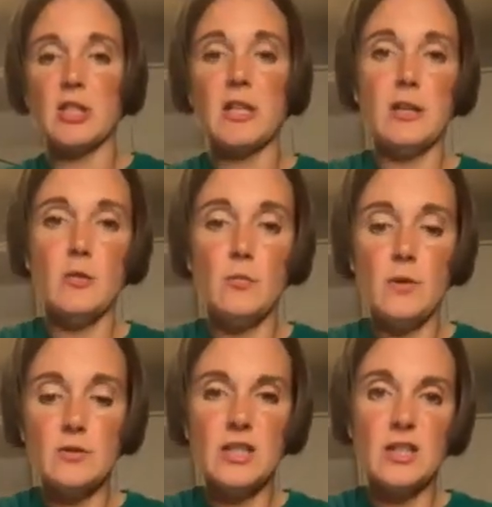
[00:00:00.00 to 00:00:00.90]
Now you
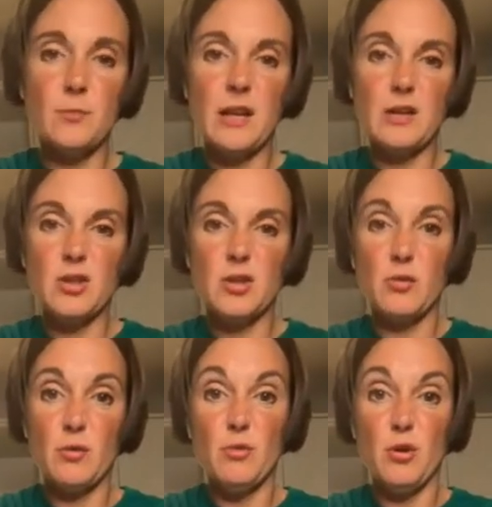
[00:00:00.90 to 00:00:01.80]
will still be able to
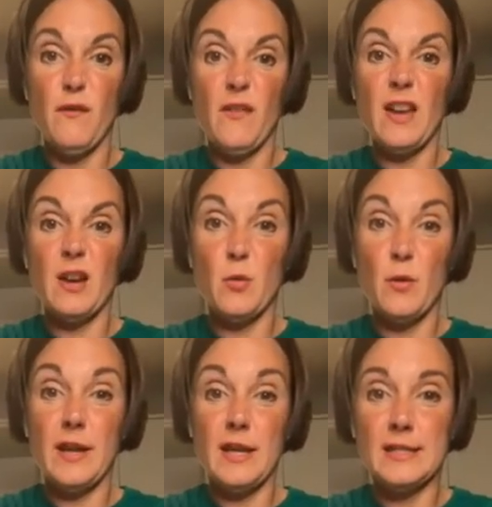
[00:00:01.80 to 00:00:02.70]
remove it
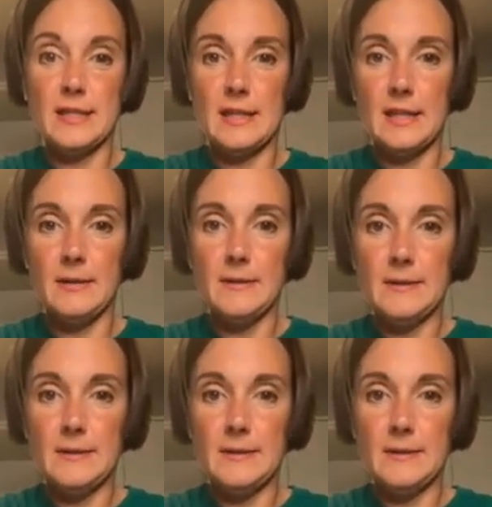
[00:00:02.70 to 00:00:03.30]
quite easily,